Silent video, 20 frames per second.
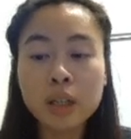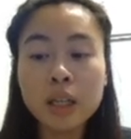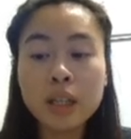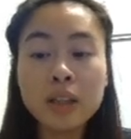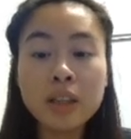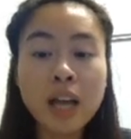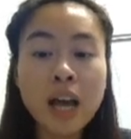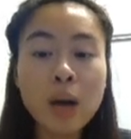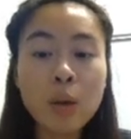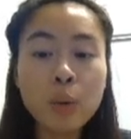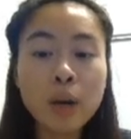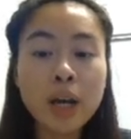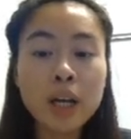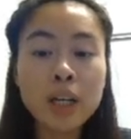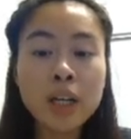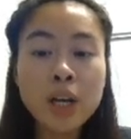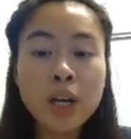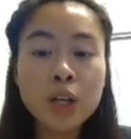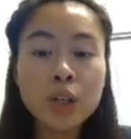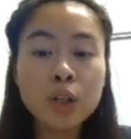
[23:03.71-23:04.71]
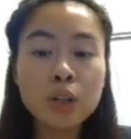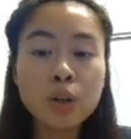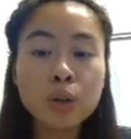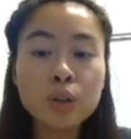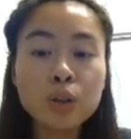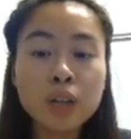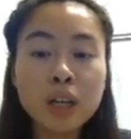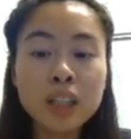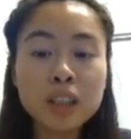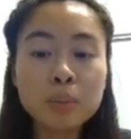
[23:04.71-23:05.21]
in that way, you know,
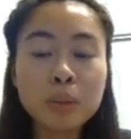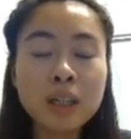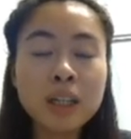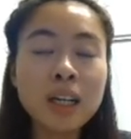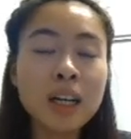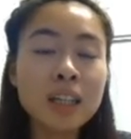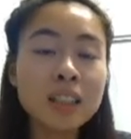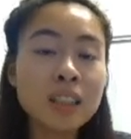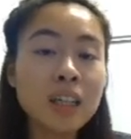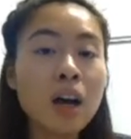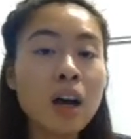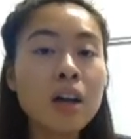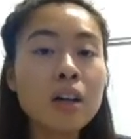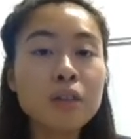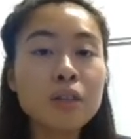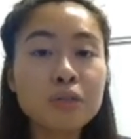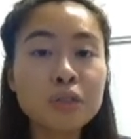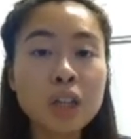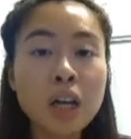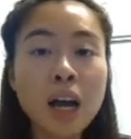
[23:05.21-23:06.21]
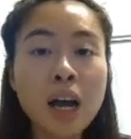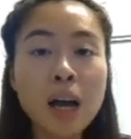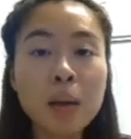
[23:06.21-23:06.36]
you're not spending a ton of